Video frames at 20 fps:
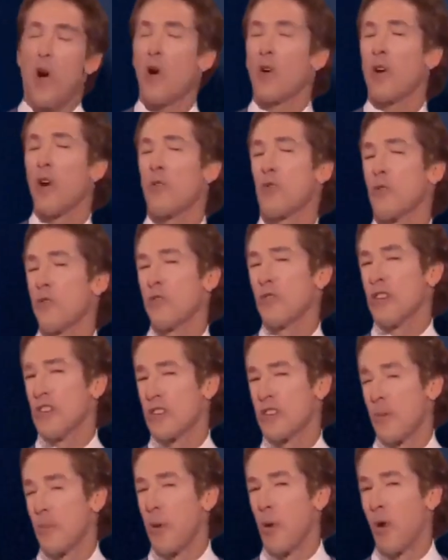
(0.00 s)
rest in the
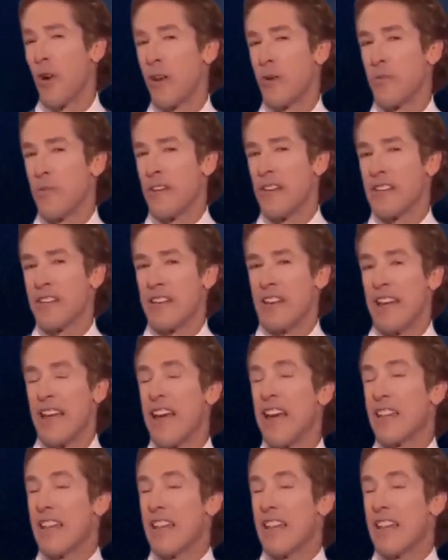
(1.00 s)
presence of God.